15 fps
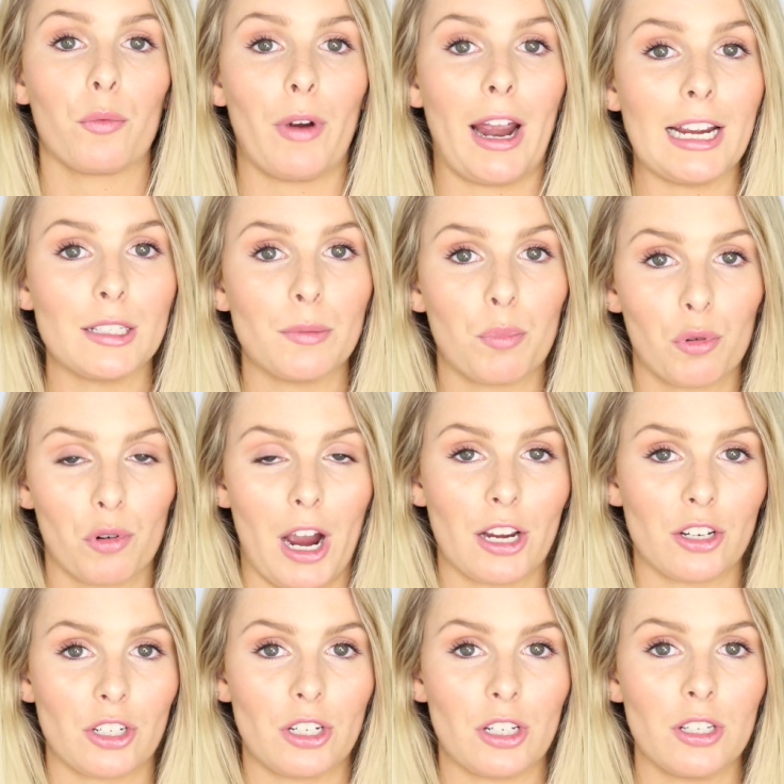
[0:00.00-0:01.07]
Rae's
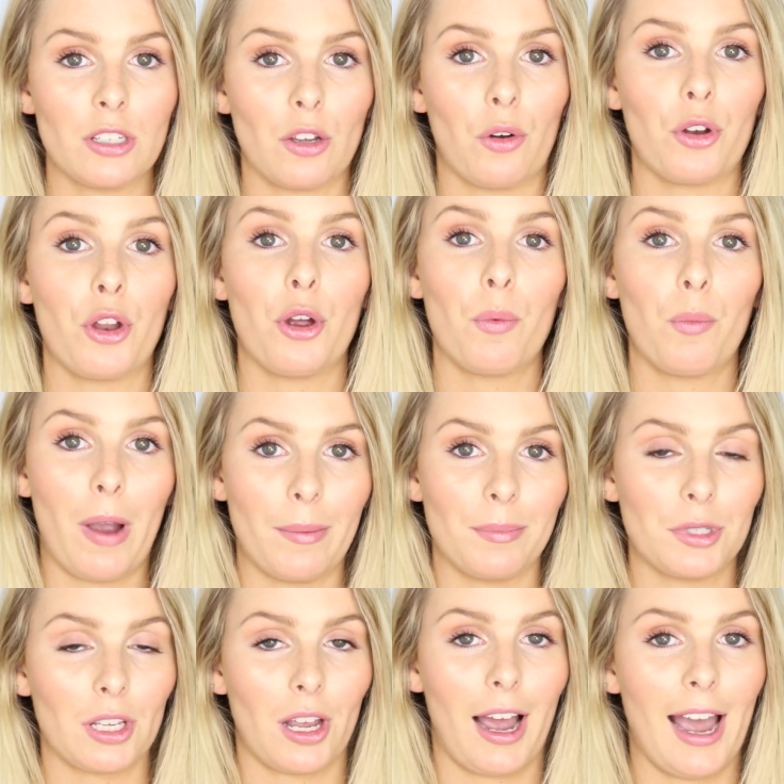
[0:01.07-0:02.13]
brushes on her
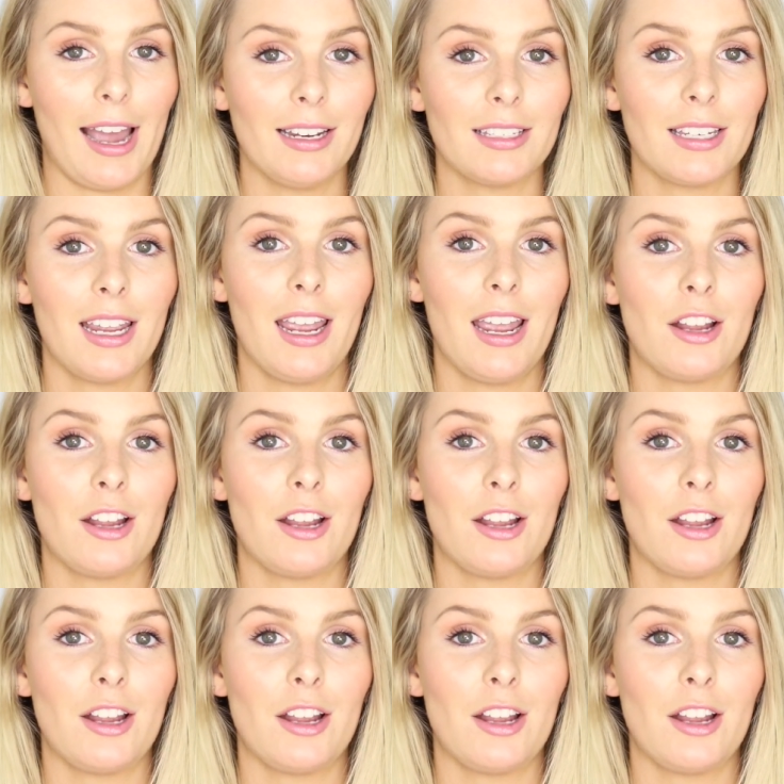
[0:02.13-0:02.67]
website.